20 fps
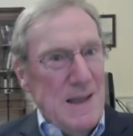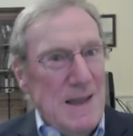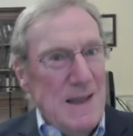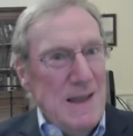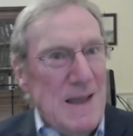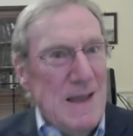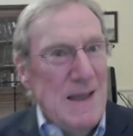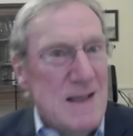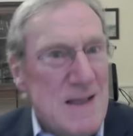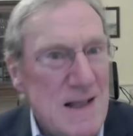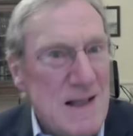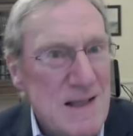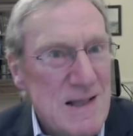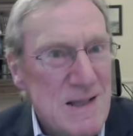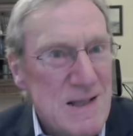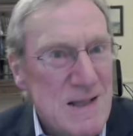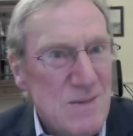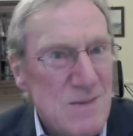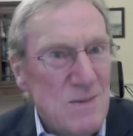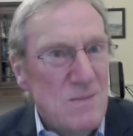Yes,
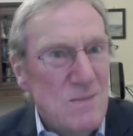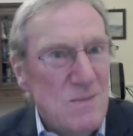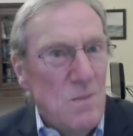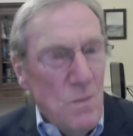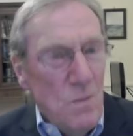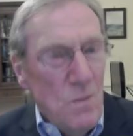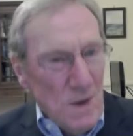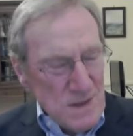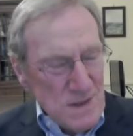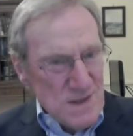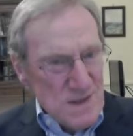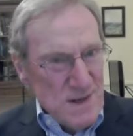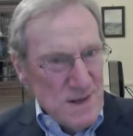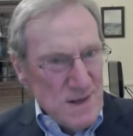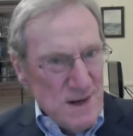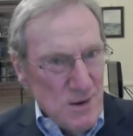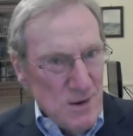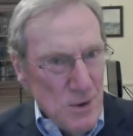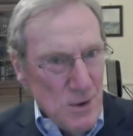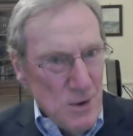that's one
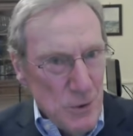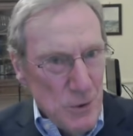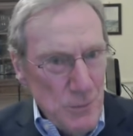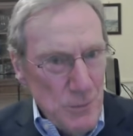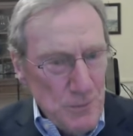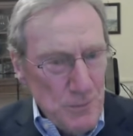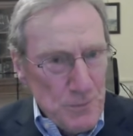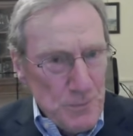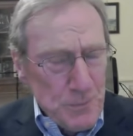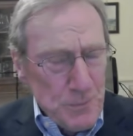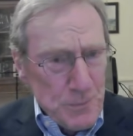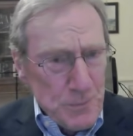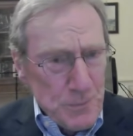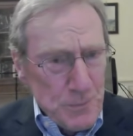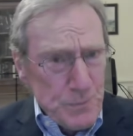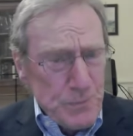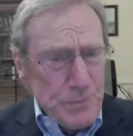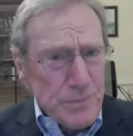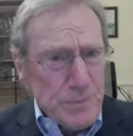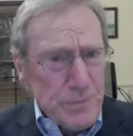scenario,
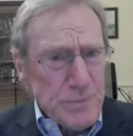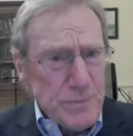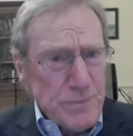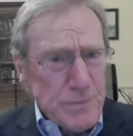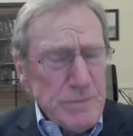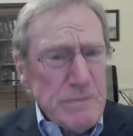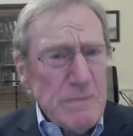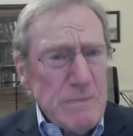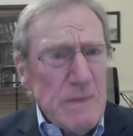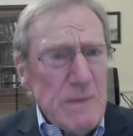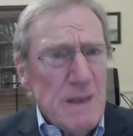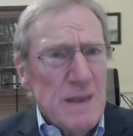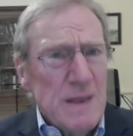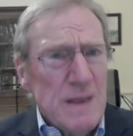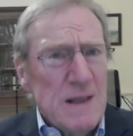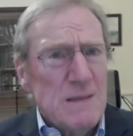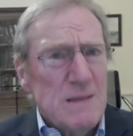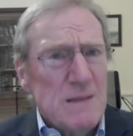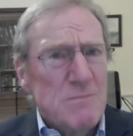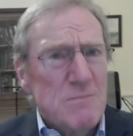
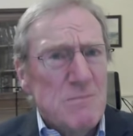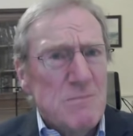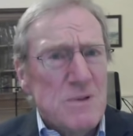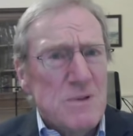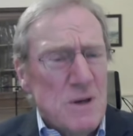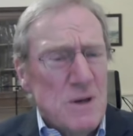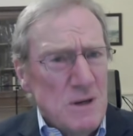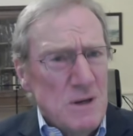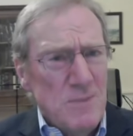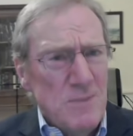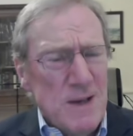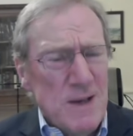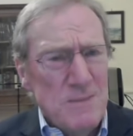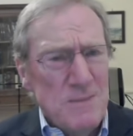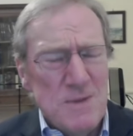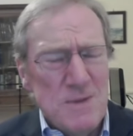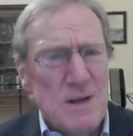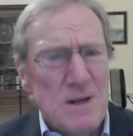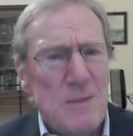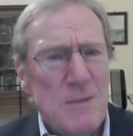that Scotland
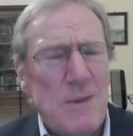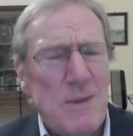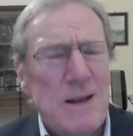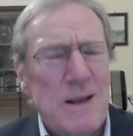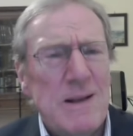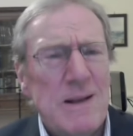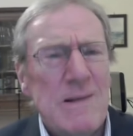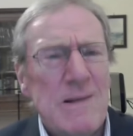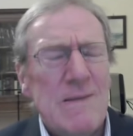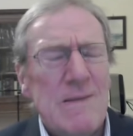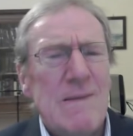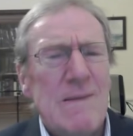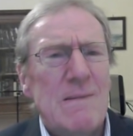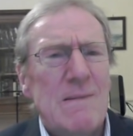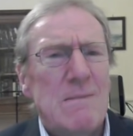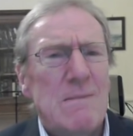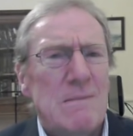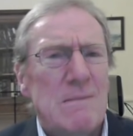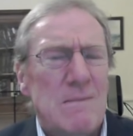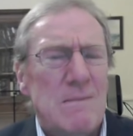becomes independent
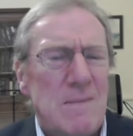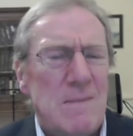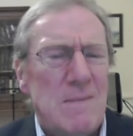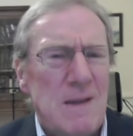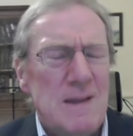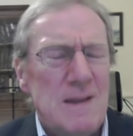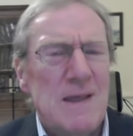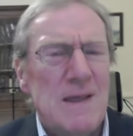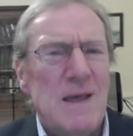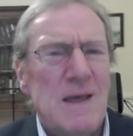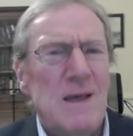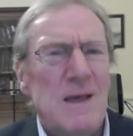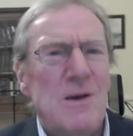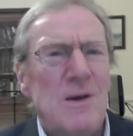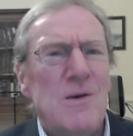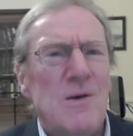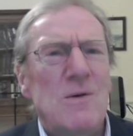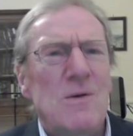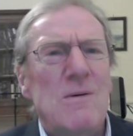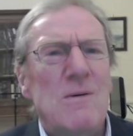in the
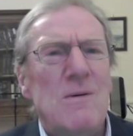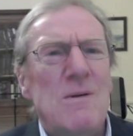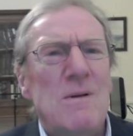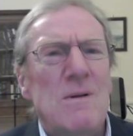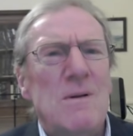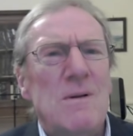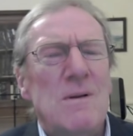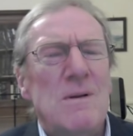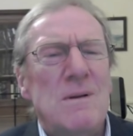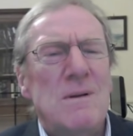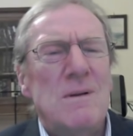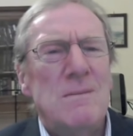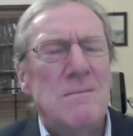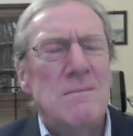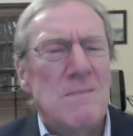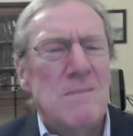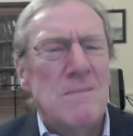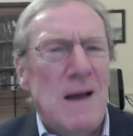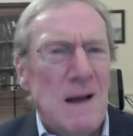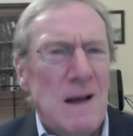EU,
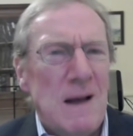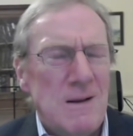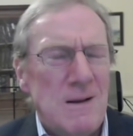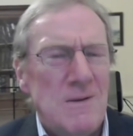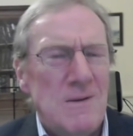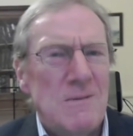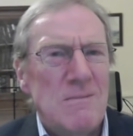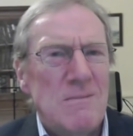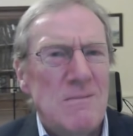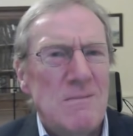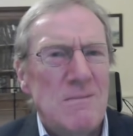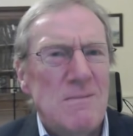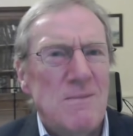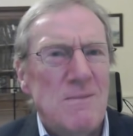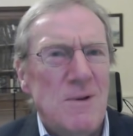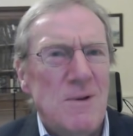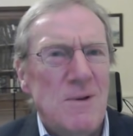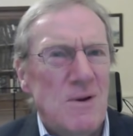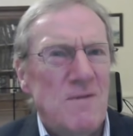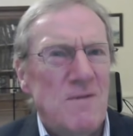Ireland
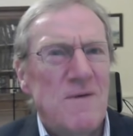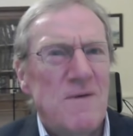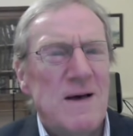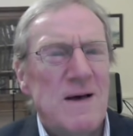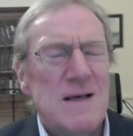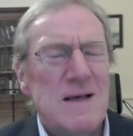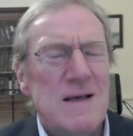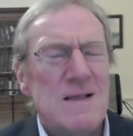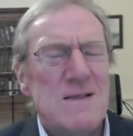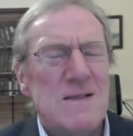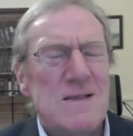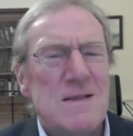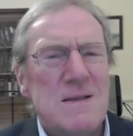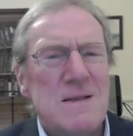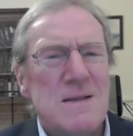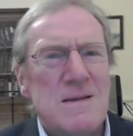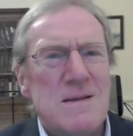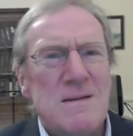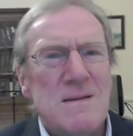reunifies.